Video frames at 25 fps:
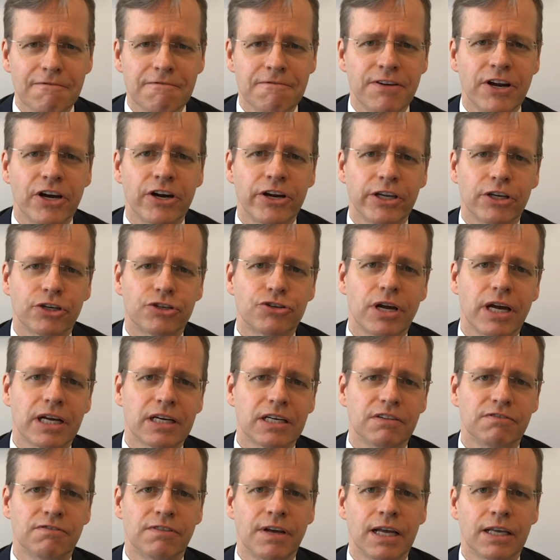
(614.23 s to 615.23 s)
very
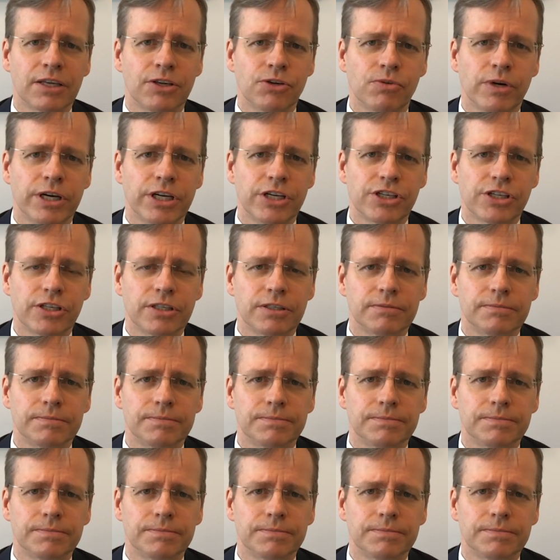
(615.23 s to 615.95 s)
attractive valuation.